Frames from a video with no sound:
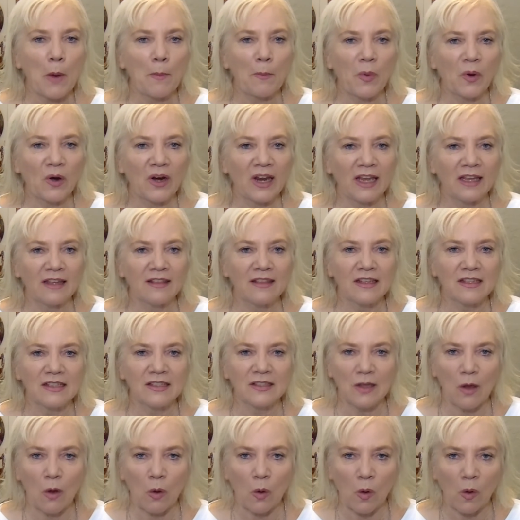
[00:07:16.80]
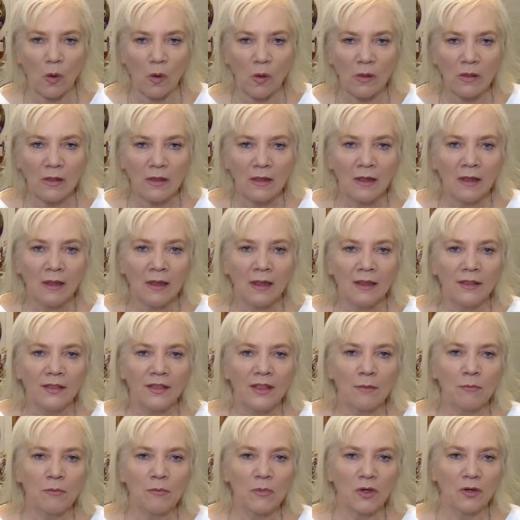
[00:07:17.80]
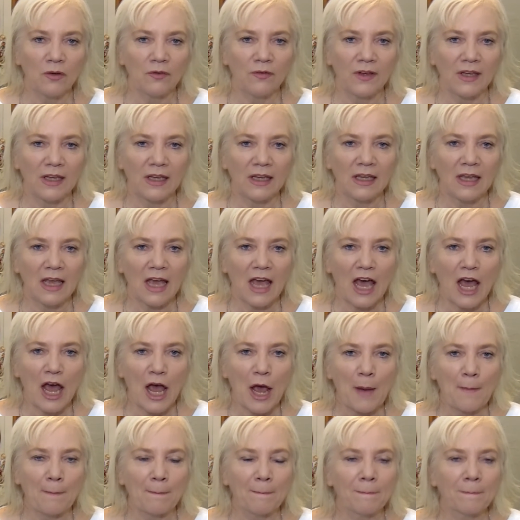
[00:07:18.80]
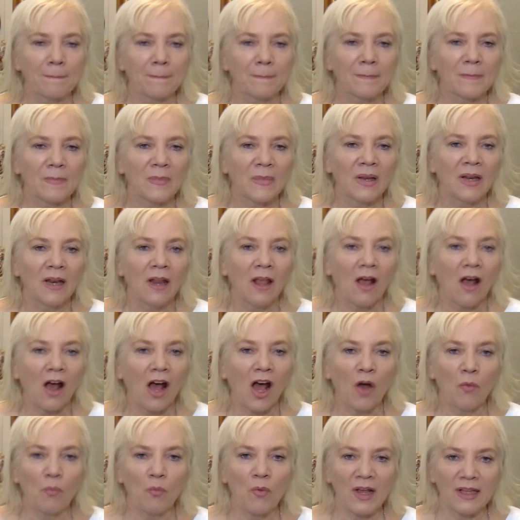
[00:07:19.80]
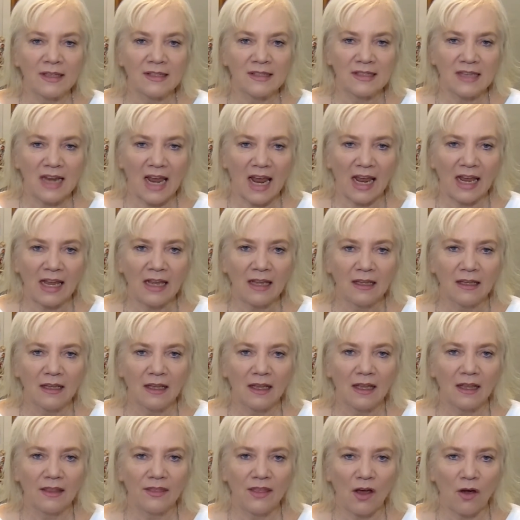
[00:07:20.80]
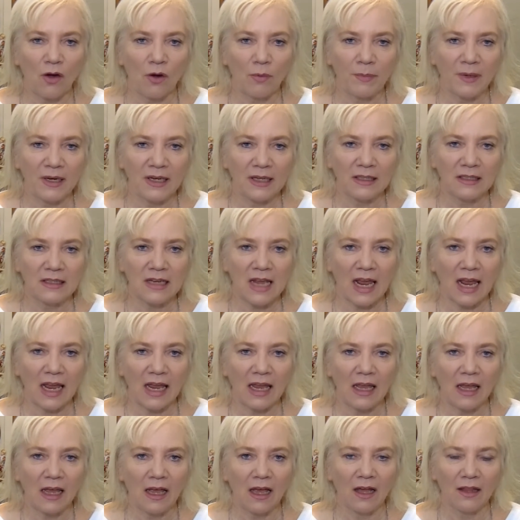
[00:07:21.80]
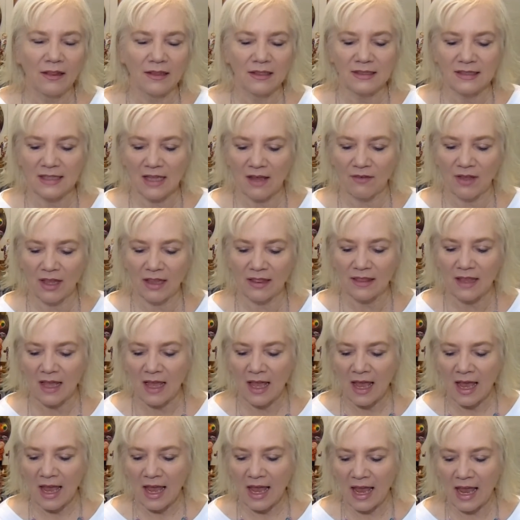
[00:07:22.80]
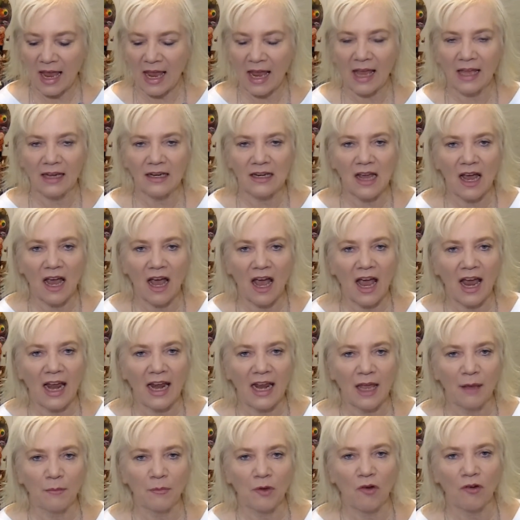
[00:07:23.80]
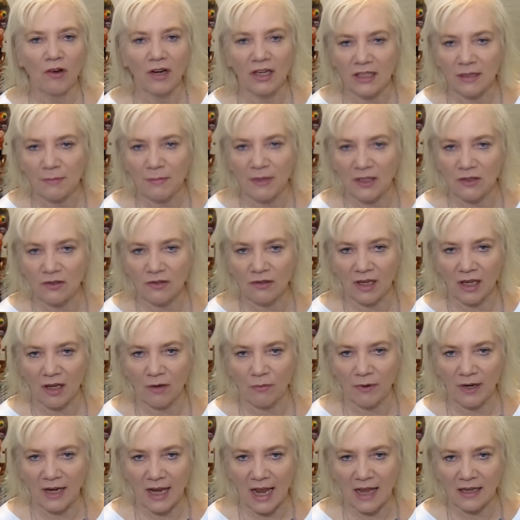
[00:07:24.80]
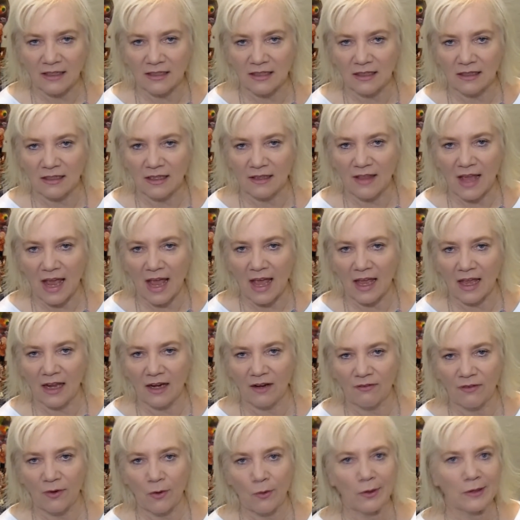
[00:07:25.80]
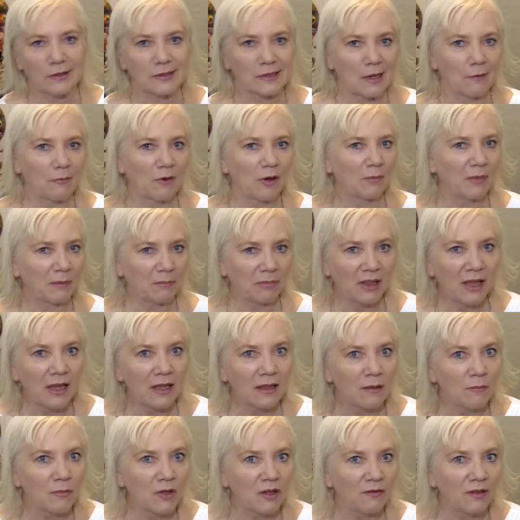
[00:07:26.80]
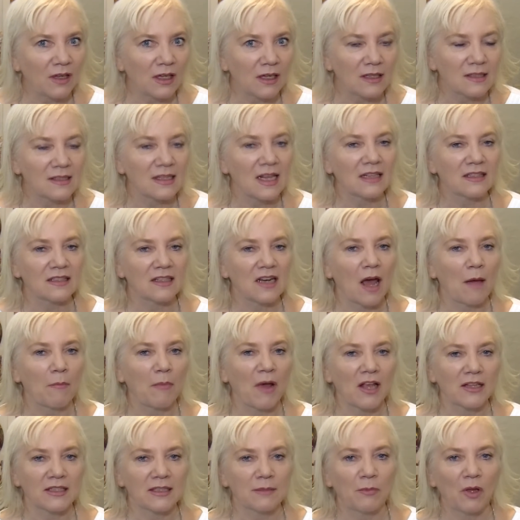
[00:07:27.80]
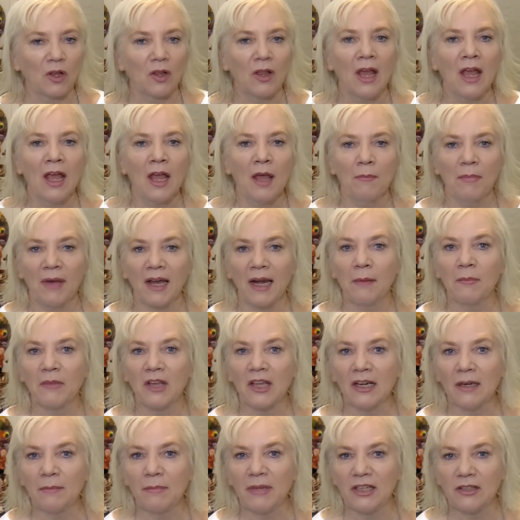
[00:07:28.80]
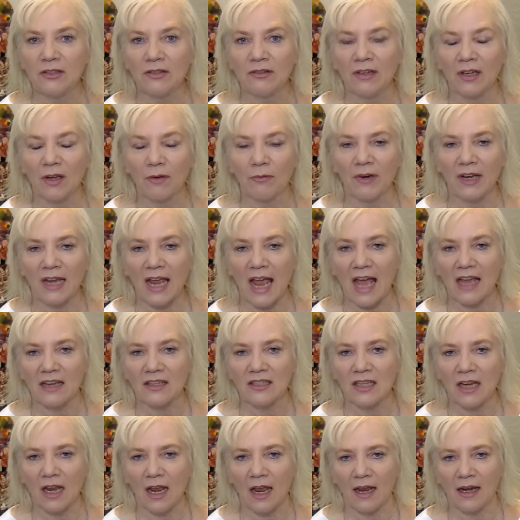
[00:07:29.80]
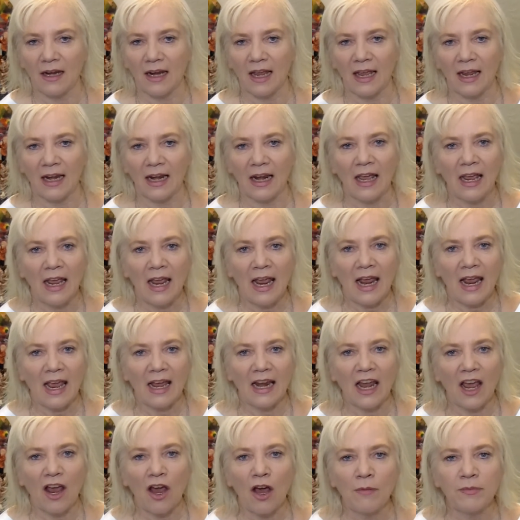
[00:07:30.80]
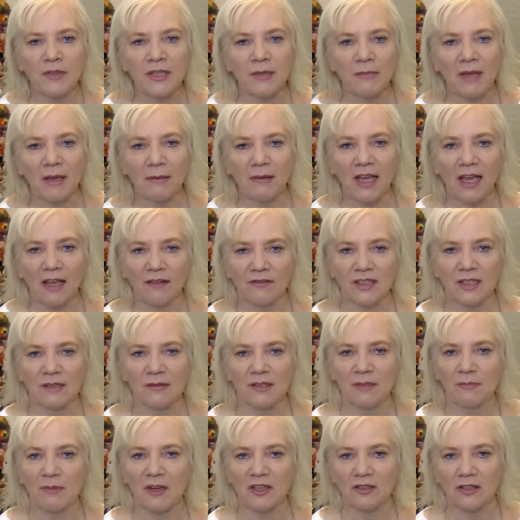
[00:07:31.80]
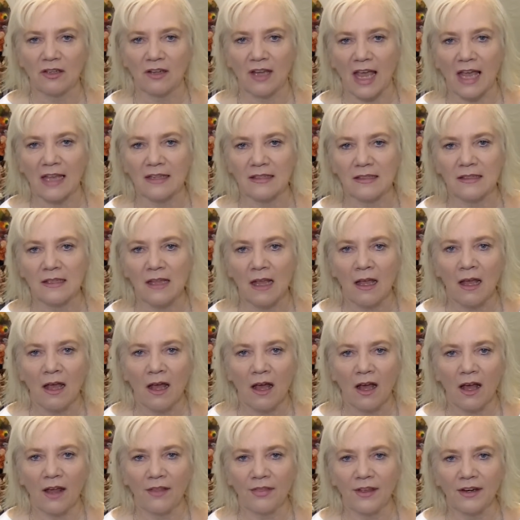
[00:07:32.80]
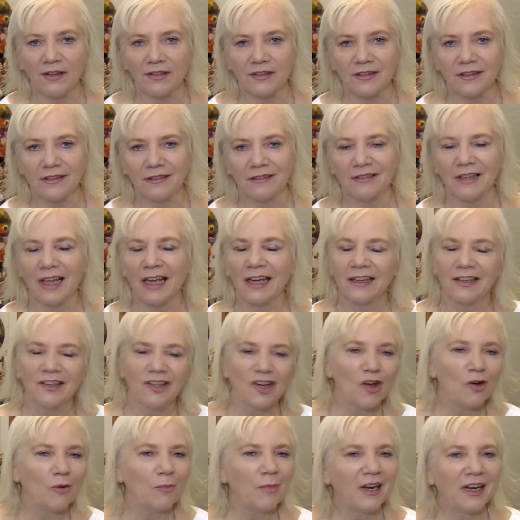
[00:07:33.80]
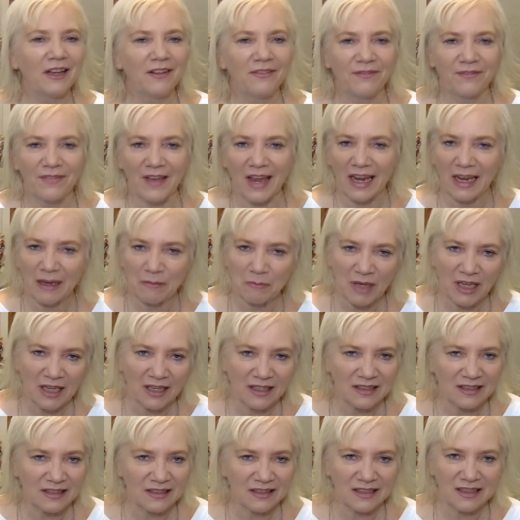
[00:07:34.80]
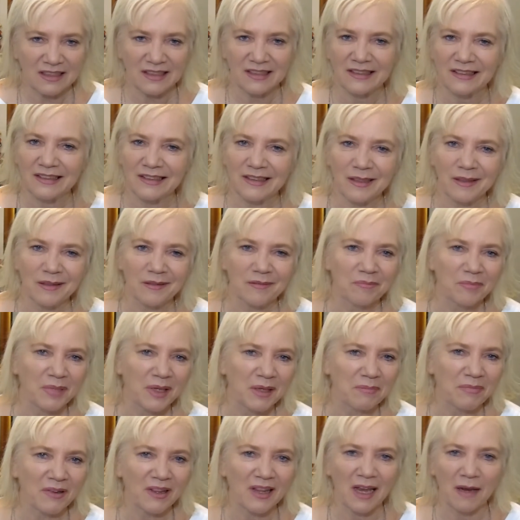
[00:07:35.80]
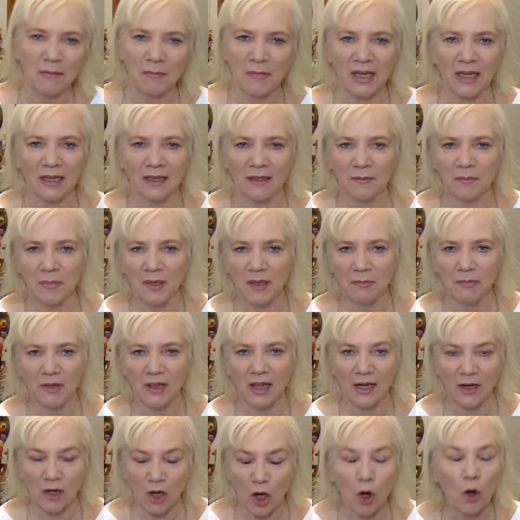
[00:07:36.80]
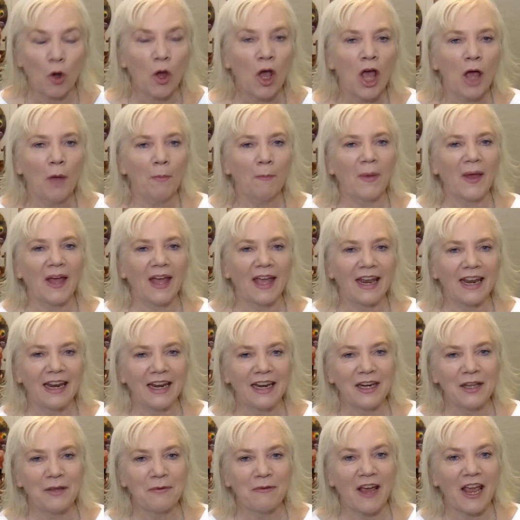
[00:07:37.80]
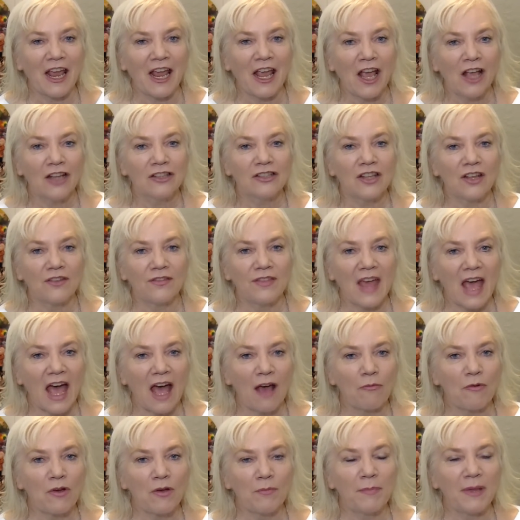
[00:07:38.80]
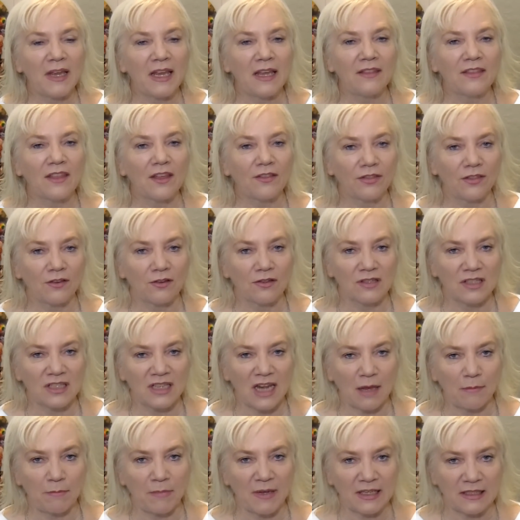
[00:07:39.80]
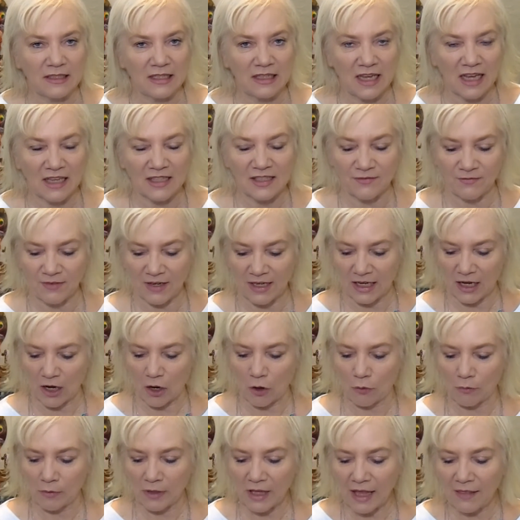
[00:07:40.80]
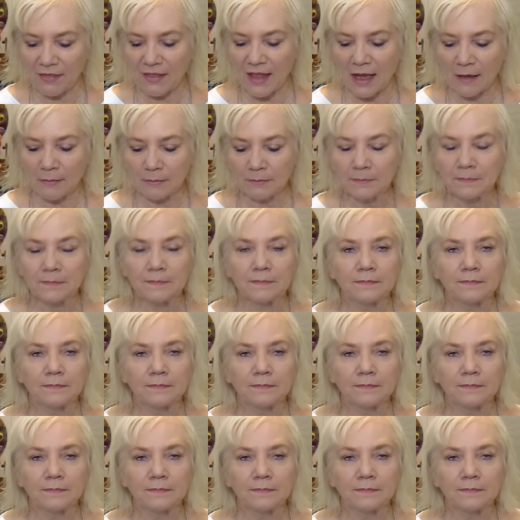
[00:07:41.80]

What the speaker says: Bring the Soul, the movie, on Wednesday, the opening day on the 7th, and I am going to be doing a reaction to that, and of course I won't be playing the movie because that's not possible, but I'm going to be doing a reaction, and I hope to maybe have some special guests on there too, like nobody famous, just people I meet and people I know. But anyway, so that will be the Thursday BTS video. And then